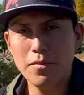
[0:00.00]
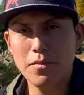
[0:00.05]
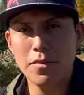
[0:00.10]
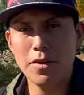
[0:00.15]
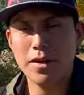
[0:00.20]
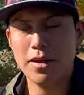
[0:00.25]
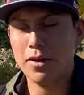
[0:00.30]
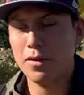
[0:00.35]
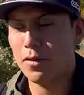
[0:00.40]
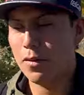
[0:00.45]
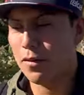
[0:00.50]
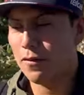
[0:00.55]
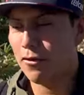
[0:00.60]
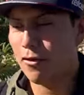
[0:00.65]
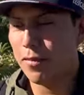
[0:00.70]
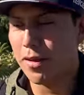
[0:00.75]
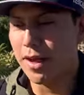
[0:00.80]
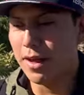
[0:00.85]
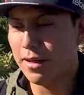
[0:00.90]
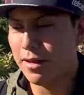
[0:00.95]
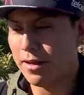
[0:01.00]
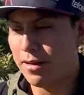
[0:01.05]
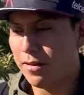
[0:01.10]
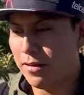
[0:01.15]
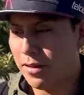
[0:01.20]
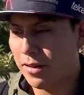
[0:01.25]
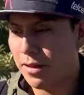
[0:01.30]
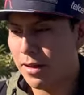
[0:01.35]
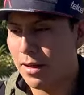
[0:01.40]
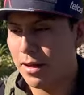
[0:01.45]
You know, foam oh, cannon. yeah,
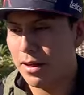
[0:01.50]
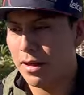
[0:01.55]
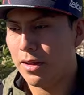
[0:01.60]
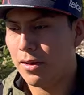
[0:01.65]
yeah.